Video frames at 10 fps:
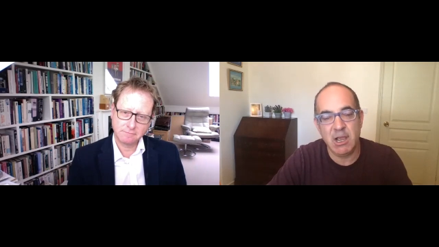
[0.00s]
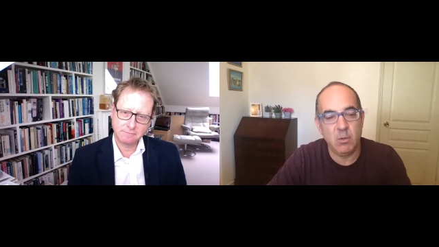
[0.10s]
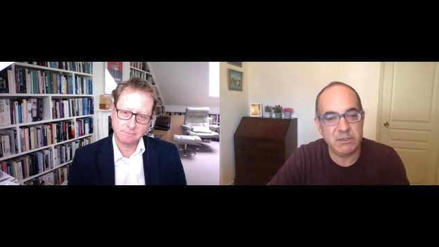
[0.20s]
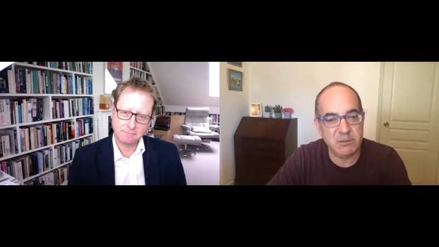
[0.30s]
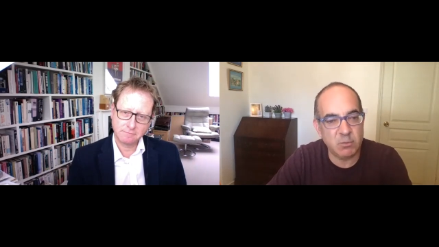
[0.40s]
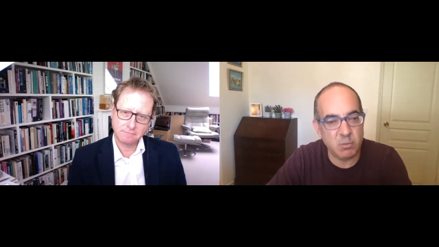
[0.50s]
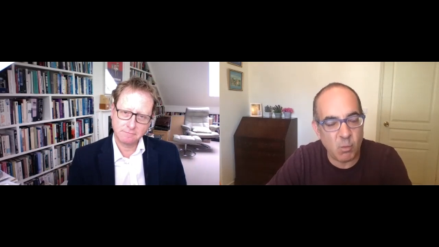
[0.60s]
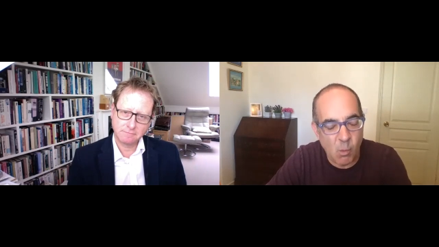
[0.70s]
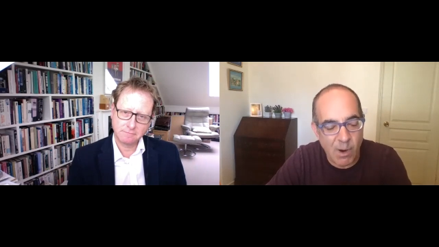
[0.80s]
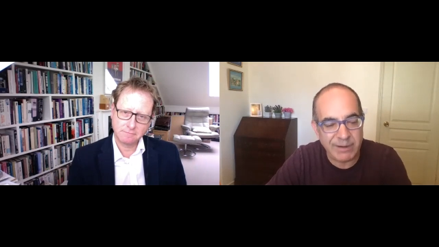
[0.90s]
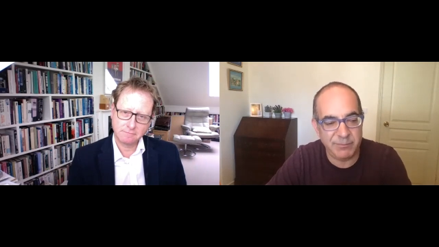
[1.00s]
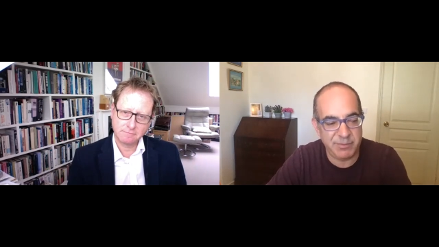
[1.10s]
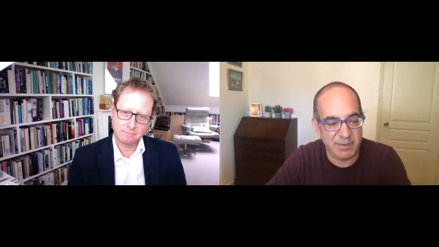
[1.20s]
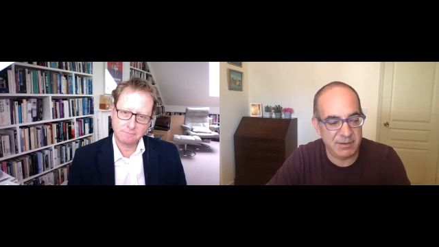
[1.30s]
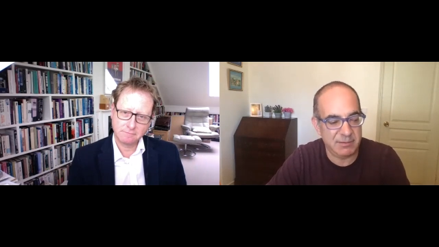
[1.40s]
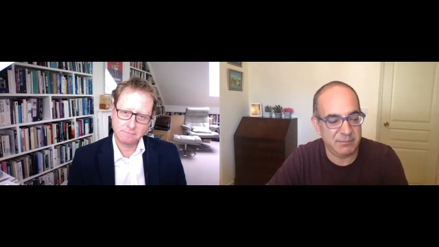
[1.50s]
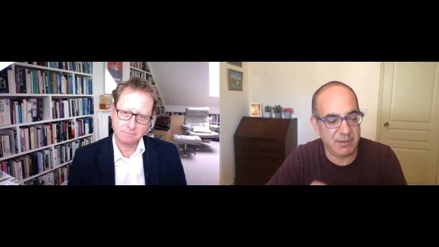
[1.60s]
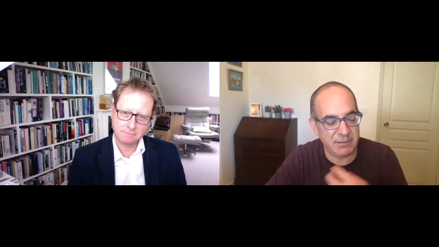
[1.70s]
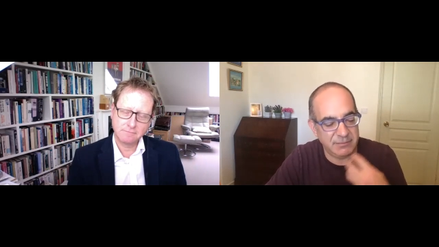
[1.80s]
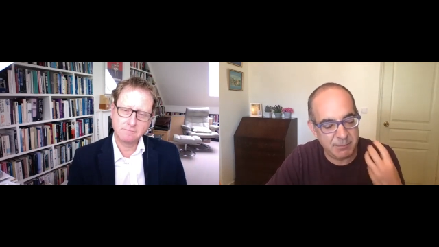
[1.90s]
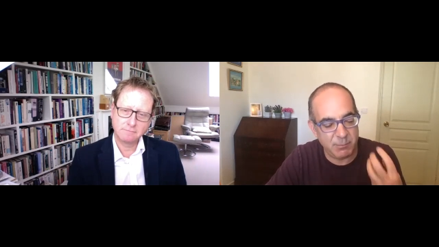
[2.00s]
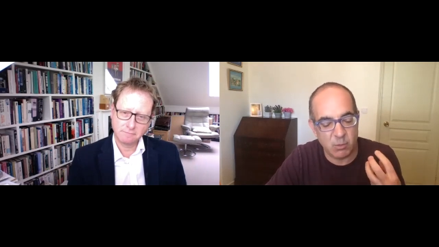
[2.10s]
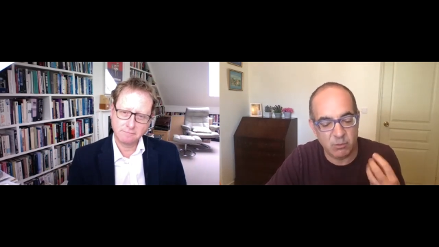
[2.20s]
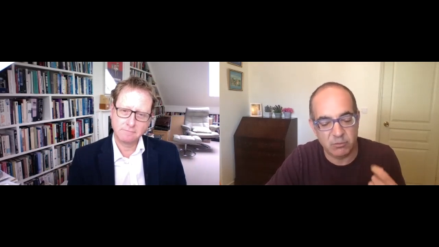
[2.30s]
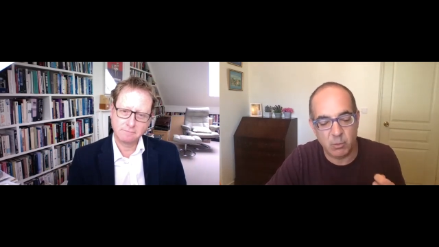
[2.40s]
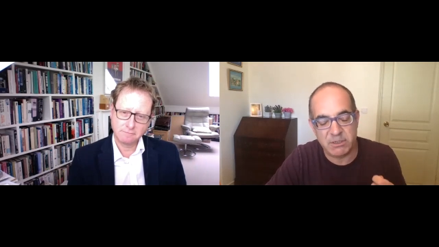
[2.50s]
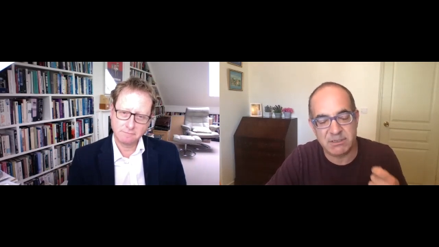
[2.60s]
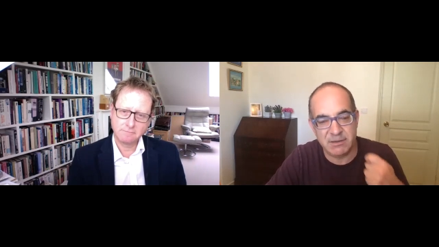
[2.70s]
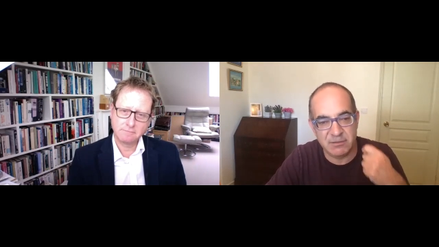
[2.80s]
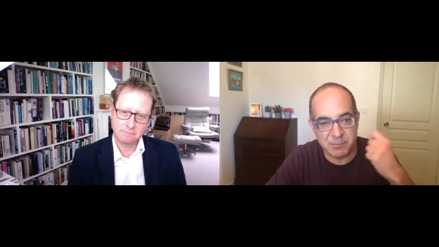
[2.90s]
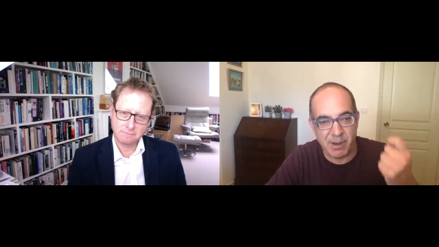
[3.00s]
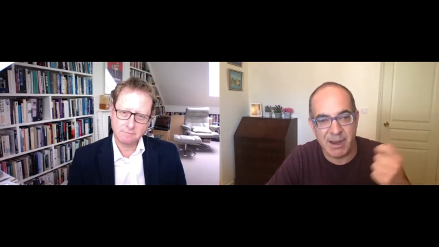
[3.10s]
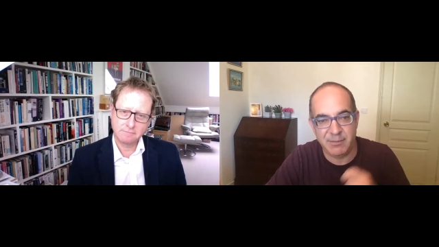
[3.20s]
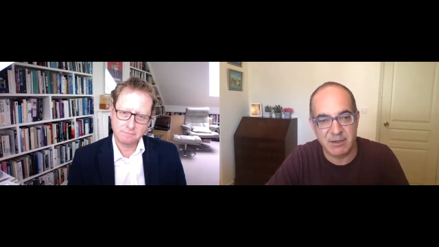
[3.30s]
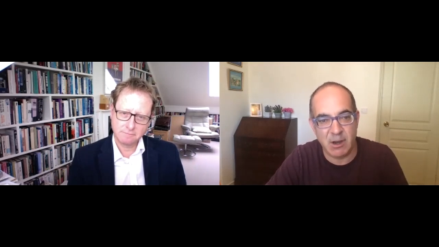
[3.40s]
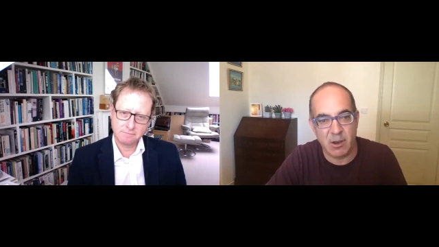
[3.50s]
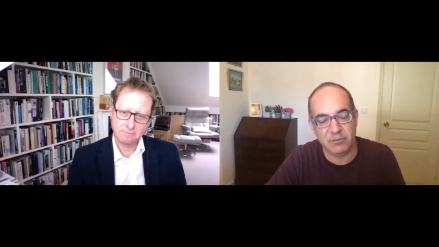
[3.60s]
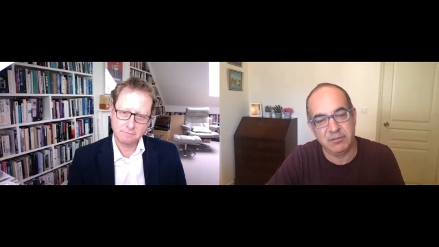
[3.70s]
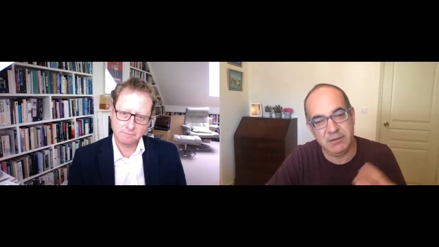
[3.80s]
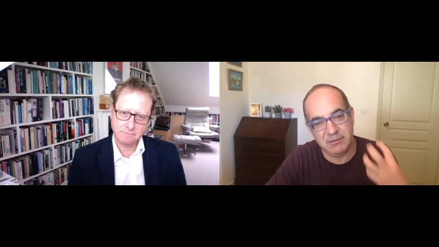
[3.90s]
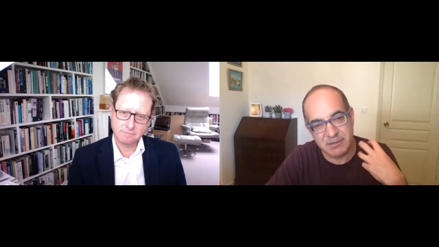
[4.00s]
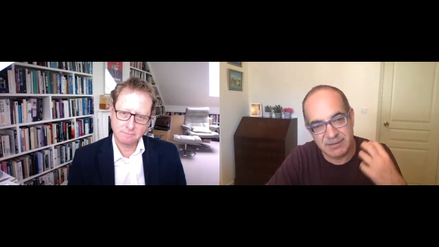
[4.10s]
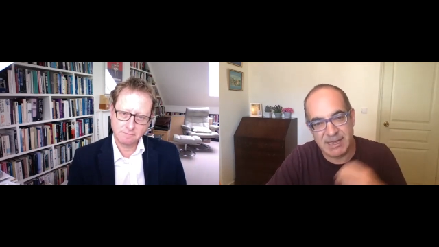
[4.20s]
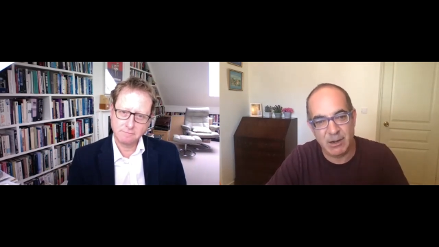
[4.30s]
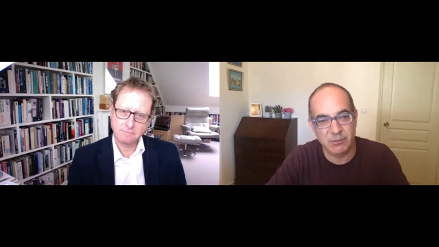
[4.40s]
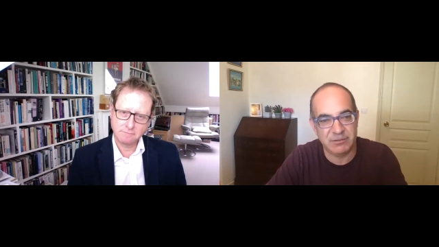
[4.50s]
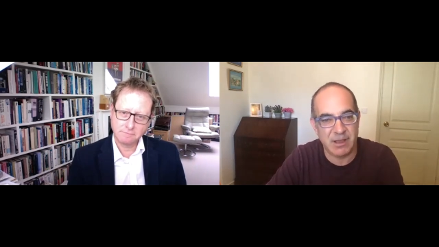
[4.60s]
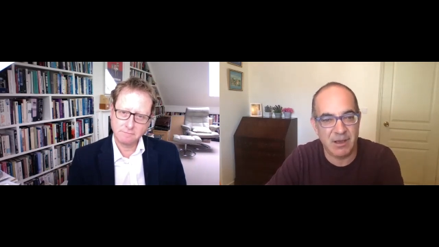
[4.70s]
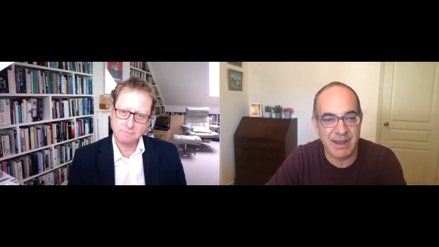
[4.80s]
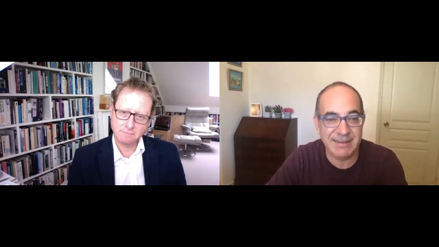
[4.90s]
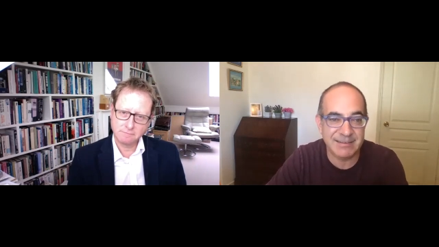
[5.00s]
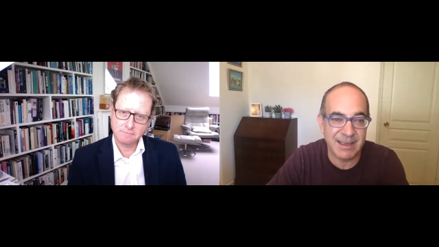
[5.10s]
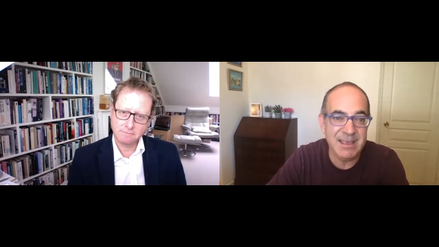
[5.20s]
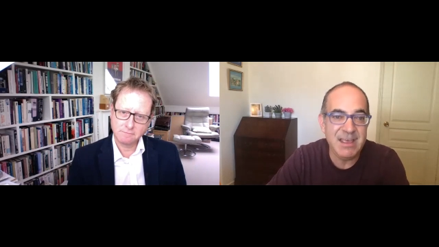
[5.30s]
Speaker 1: which was one of the symbols which inspired the Nazis, the Yellow Star later.